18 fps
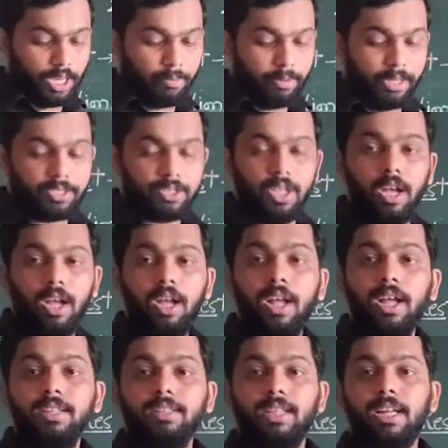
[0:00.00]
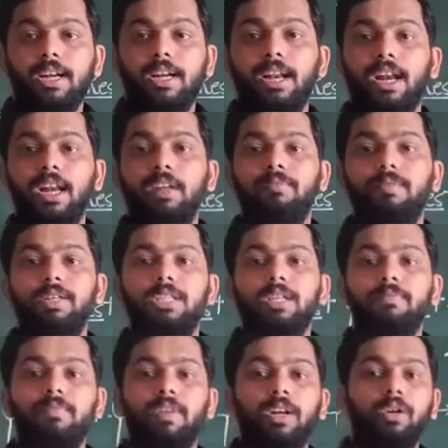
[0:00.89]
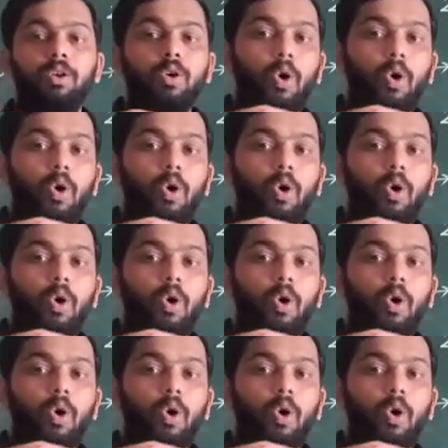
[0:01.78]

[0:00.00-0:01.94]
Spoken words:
That means the drilling machine will